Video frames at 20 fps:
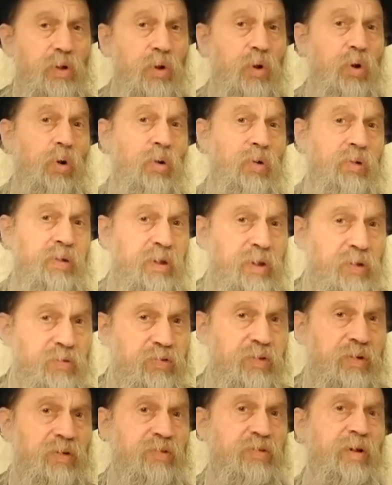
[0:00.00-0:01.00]

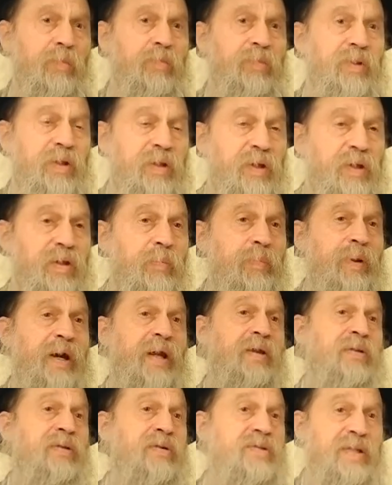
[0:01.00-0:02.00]
Coldness is something that the
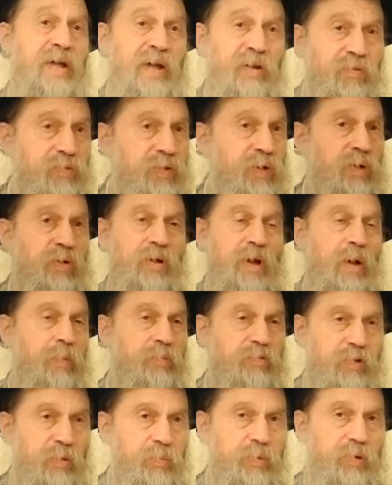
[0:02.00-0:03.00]
body does not feel
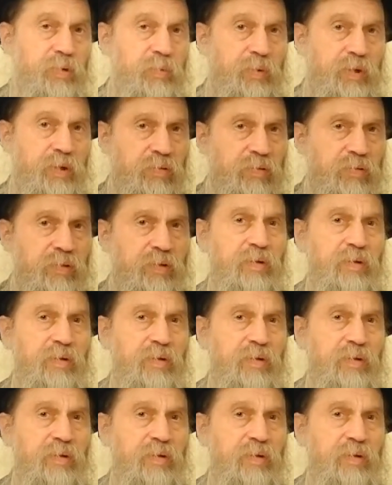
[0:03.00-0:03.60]
comfortable with.